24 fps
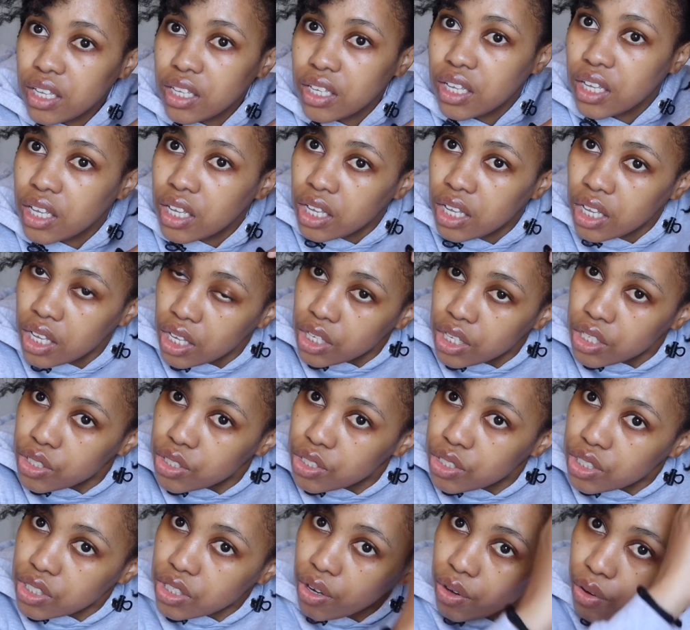where I will be
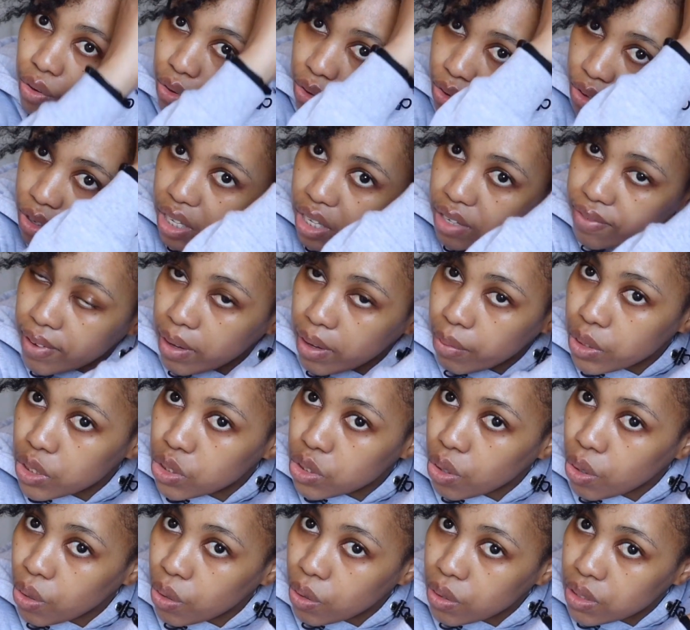trimming.
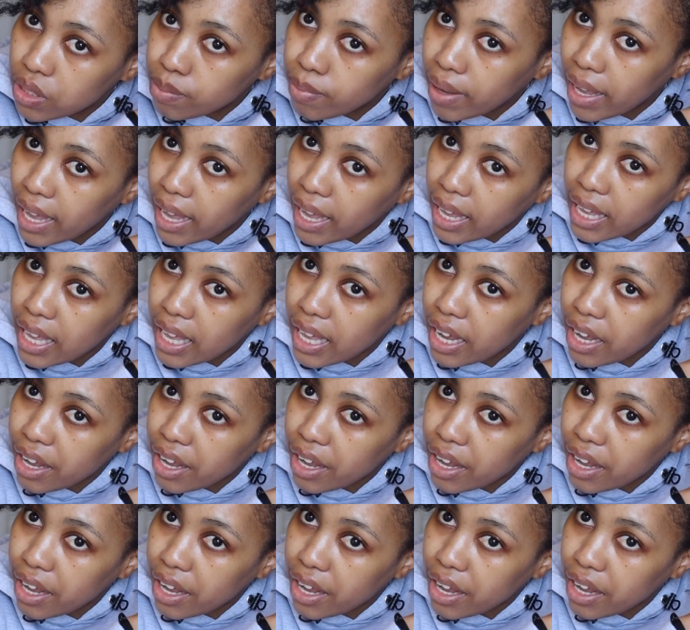And